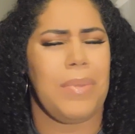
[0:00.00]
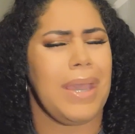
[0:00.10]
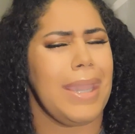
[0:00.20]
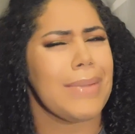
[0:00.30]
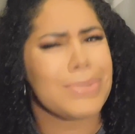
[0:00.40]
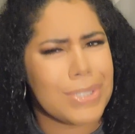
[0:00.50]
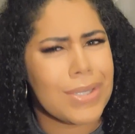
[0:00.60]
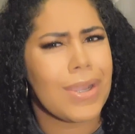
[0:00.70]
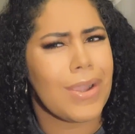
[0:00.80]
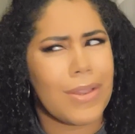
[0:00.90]
But
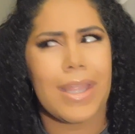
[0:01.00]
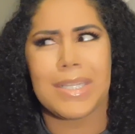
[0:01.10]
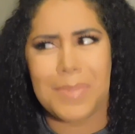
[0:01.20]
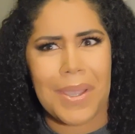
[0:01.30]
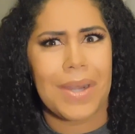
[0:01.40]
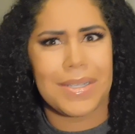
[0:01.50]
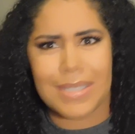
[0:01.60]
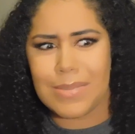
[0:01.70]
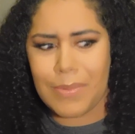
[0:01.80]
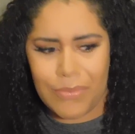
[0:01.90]
let's be honest,
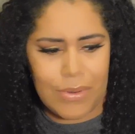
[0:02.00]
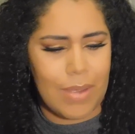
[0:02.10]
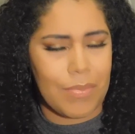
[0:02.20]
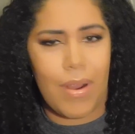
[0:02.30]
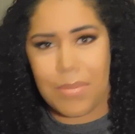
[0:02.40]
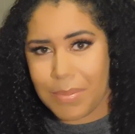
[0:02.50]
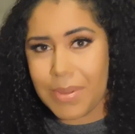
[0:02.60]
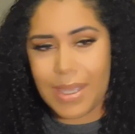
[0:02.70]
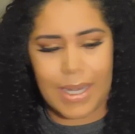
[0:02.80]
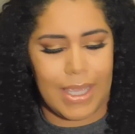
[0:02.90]
let's be for real, I'm probably
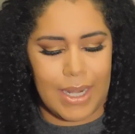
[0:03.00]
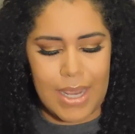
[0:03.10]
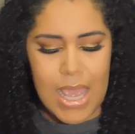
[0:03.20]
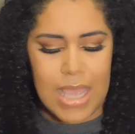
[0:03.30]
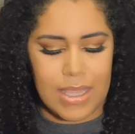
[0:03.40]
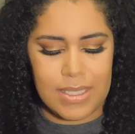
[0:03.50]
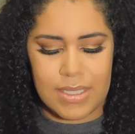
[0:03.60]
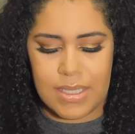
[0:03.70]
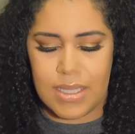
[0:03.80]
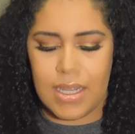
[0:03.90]
going to get it. This
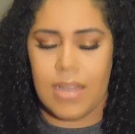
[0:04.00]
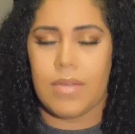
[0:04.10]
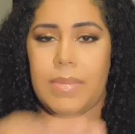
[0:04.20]
is in the color